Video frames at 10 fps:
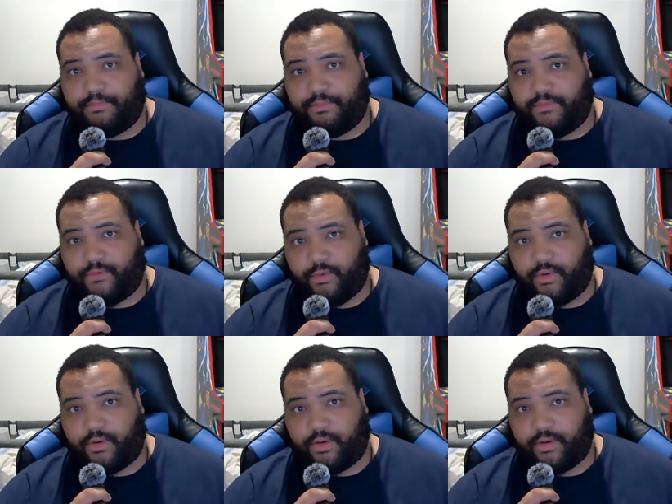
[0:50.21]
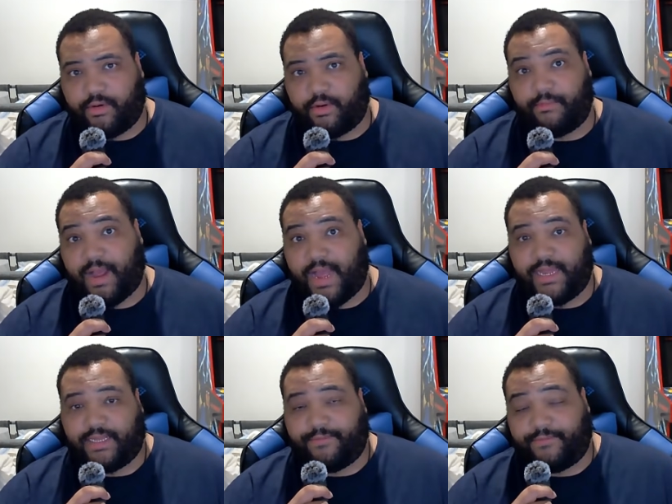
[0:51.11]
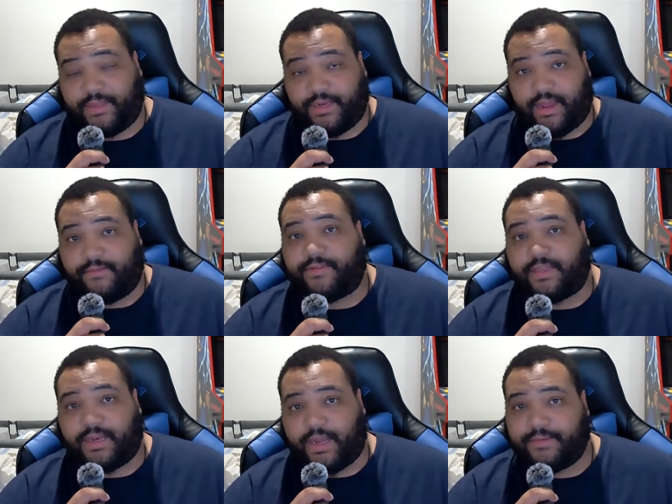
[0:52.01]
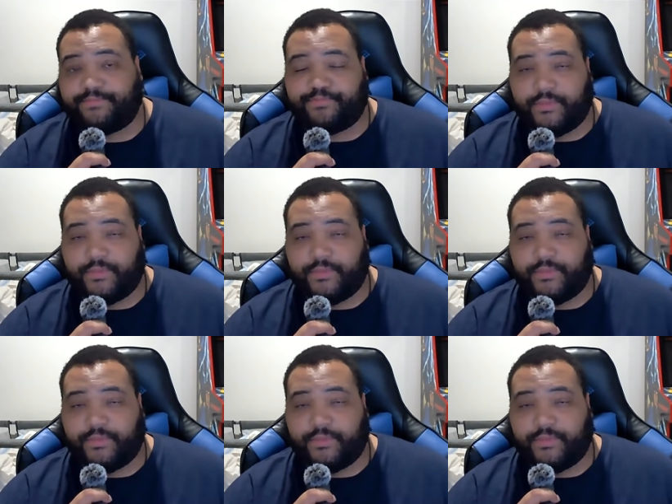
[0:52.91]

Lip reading: before or by 11:59:59,